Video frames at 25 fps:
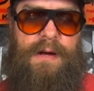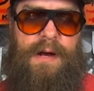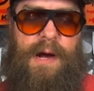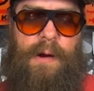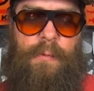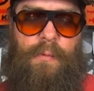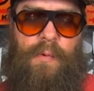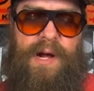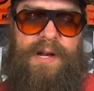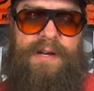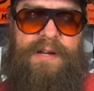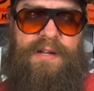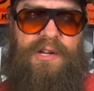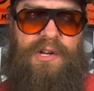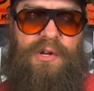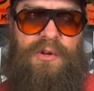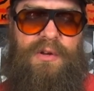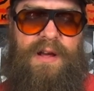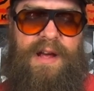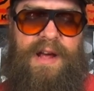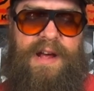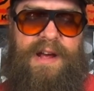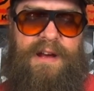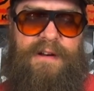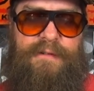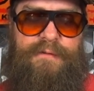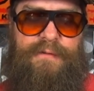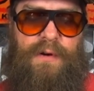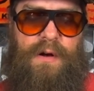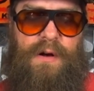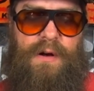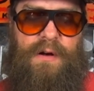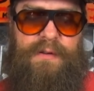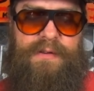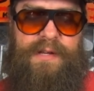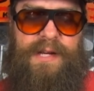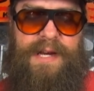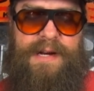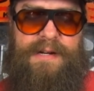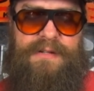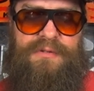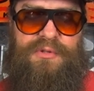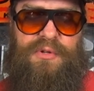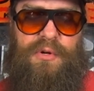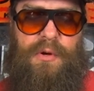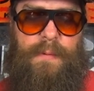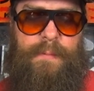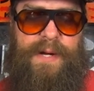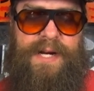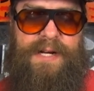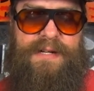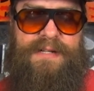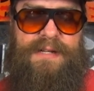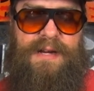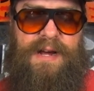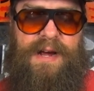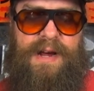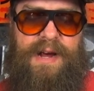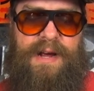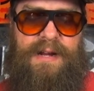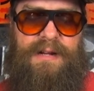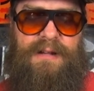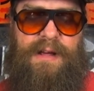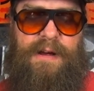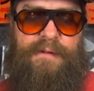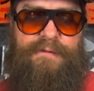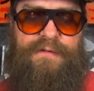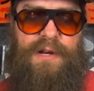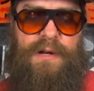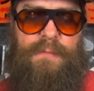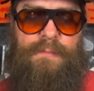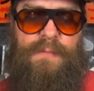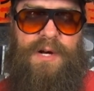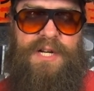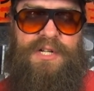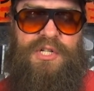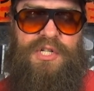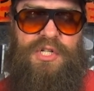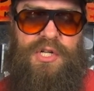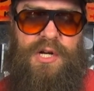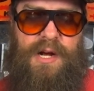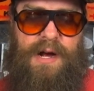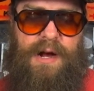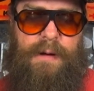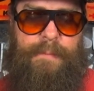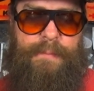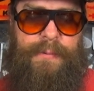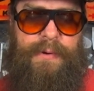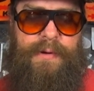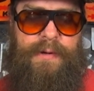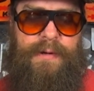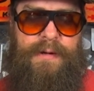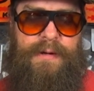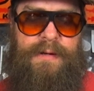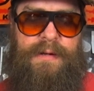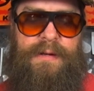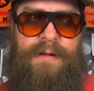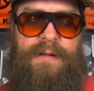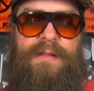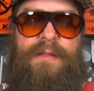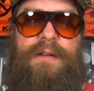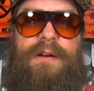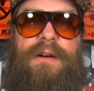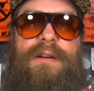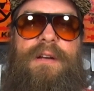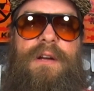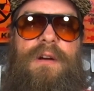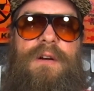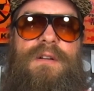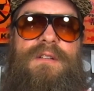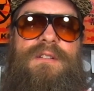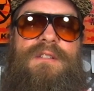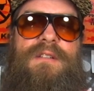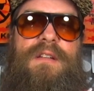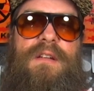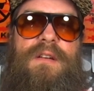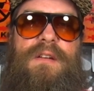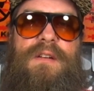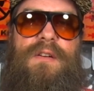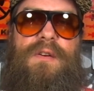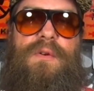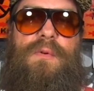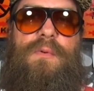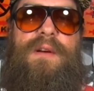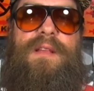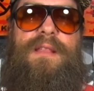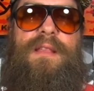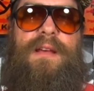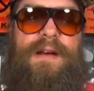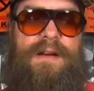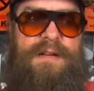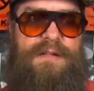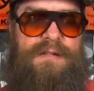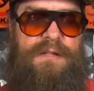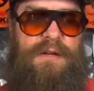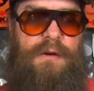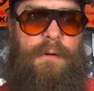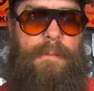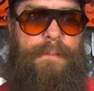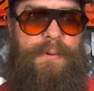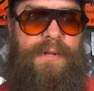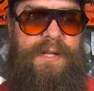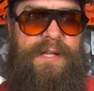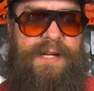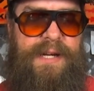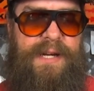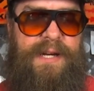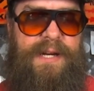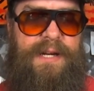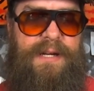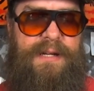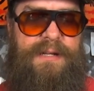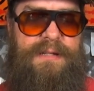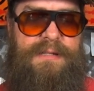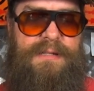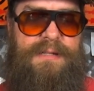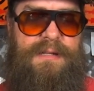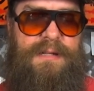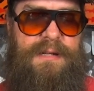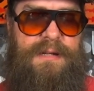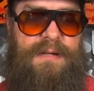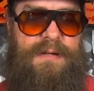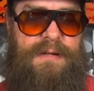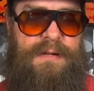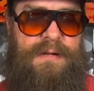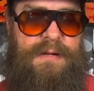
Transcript: I wanted you to have all the extra baits I had left in my shop. They're yours to do with as you please.